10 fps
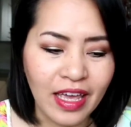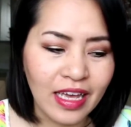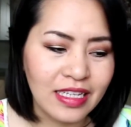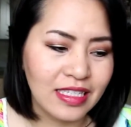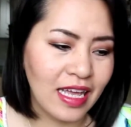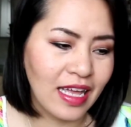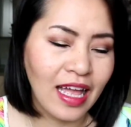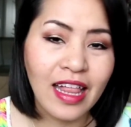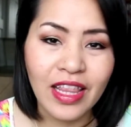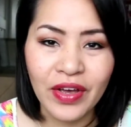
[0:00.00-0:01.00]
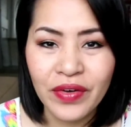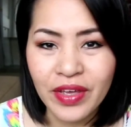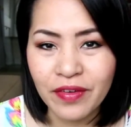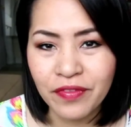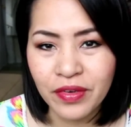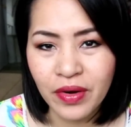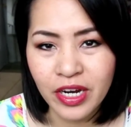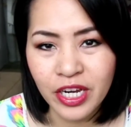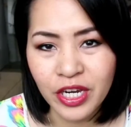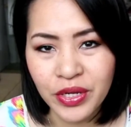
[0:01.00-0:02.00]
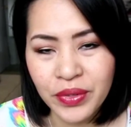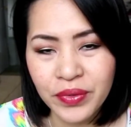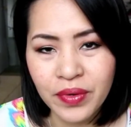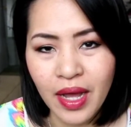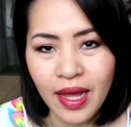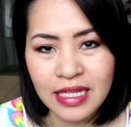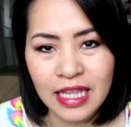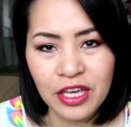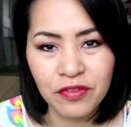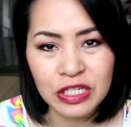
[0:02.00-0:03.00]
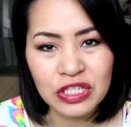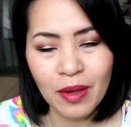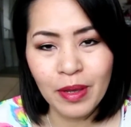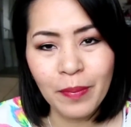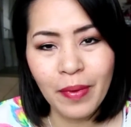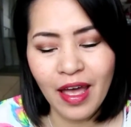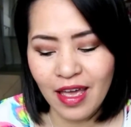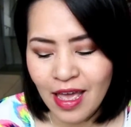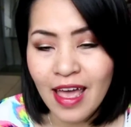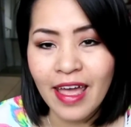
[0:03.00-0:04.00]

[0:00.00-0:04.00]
and hello if you are new. Thank you for stopping by.